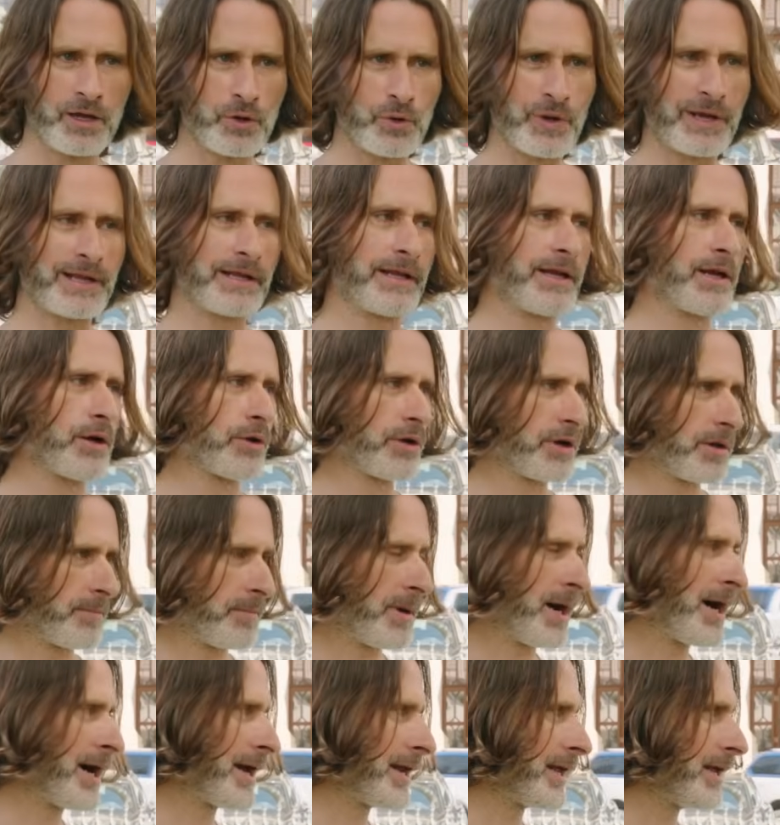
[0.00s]
quickly or at a
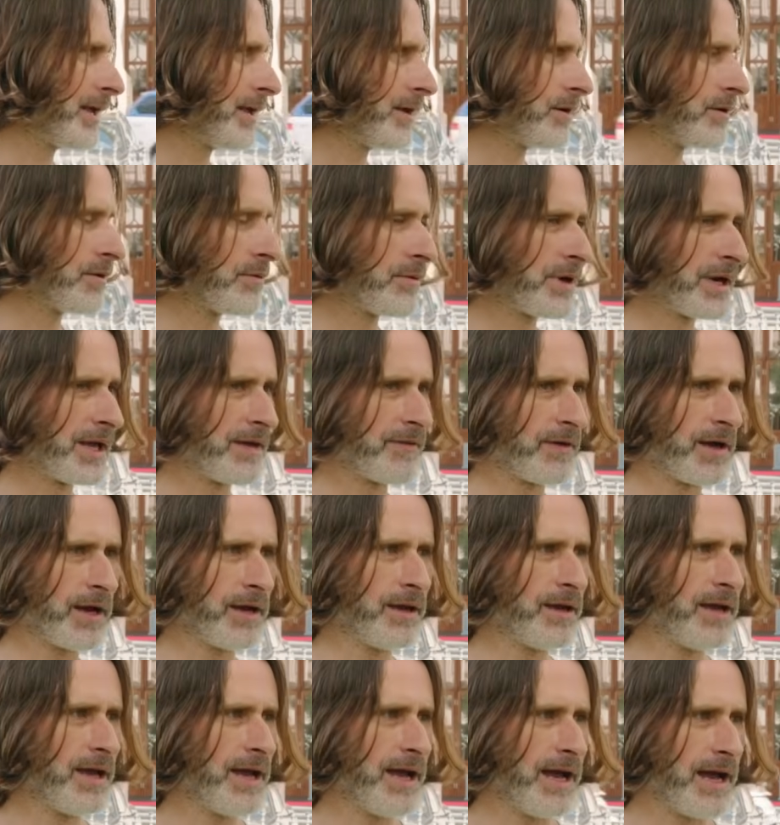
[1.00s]
party or whatever,